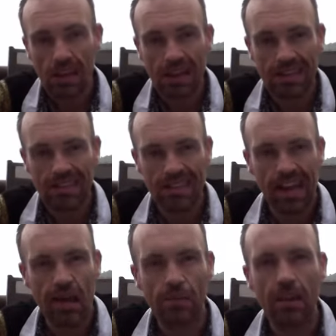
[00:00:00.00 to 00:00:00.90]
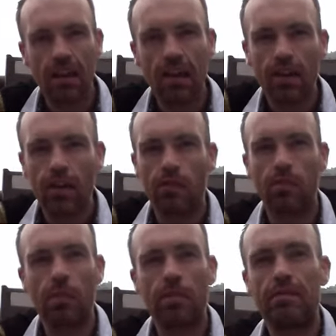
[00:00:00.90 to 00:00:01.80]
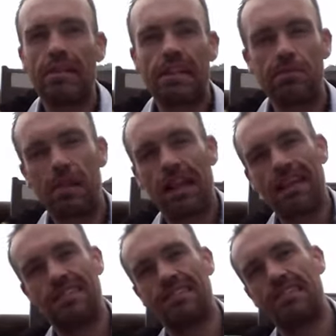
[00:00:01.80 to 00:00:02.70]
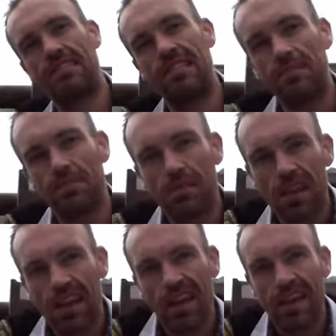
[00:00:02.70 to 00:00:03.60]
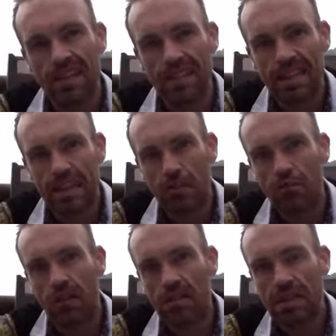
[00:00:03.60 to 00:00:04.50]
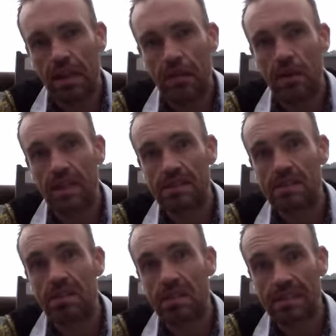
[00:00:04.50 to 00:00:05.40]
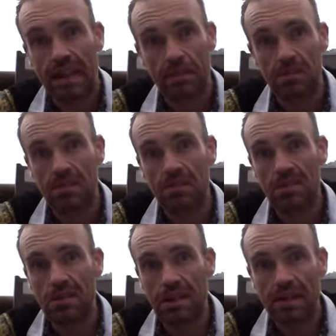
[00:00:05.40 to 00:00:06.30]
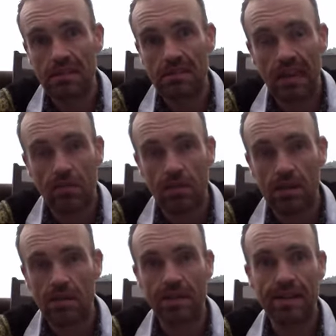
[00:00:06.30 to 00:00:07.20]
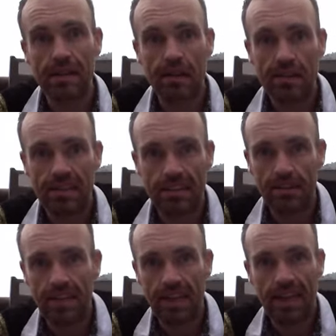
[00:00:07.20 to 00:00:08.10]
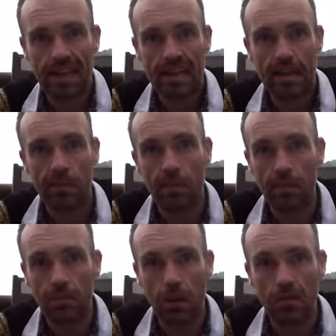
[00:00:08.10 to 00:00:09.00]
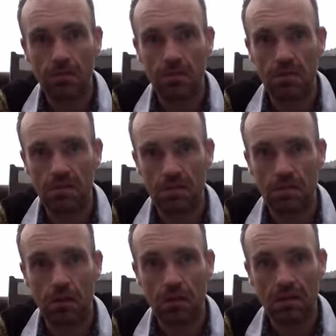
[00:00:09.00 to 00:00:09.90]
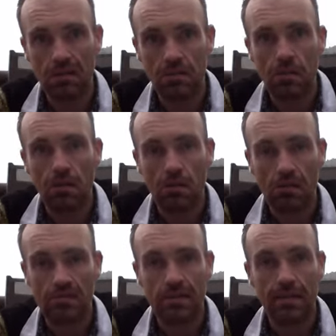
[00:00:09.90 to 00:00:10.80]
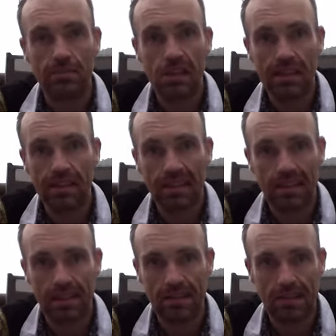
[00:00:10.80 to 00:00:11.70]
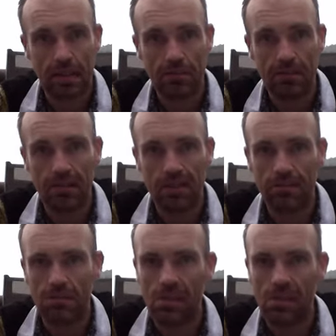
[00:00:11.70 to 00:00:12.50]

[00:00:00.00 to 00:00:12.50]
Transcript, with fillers: it's coming from all these places it's going to drive the US stocks up because it's going to go somewhere. It's going to go into uh, government bonds or stocks or something like this. So um,